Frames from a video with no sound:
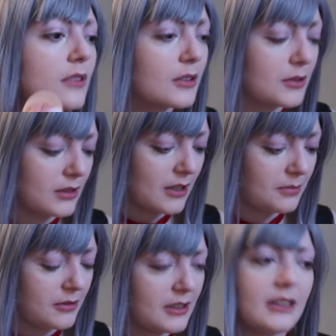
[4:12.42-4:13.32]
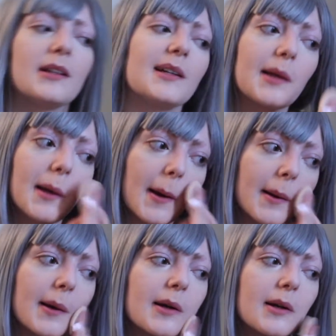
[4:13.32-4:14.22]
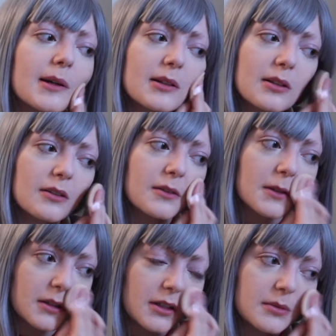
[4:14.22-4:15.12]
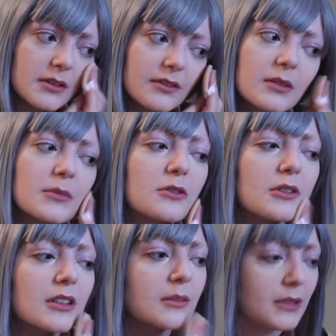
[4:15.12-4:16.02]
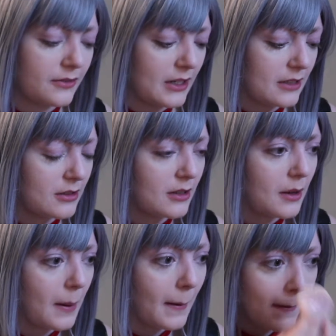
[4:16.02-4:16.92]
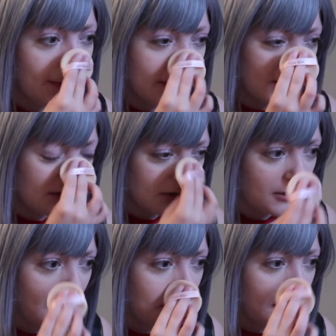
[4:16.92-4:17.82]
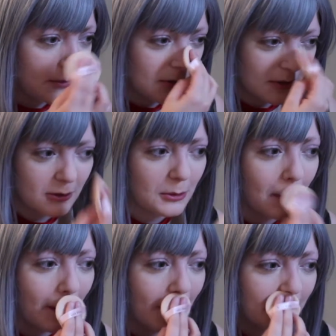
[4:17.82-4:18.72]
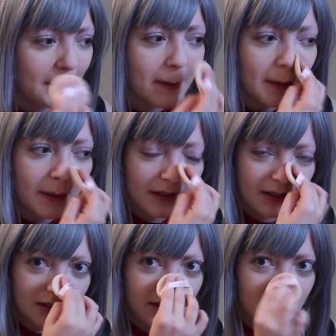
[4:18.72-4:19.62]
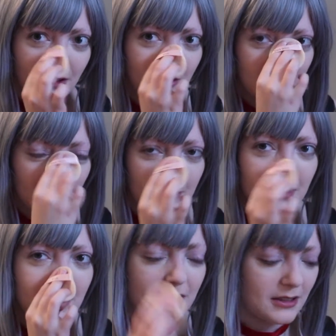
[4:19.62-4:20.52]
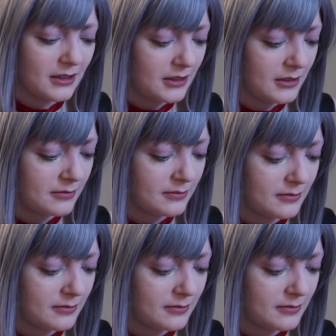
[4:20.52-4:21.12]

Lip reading: I'll do like a pretty light layer over top of the majority of my face, and then I'll do it a little bit more heavy along where I put the concealer.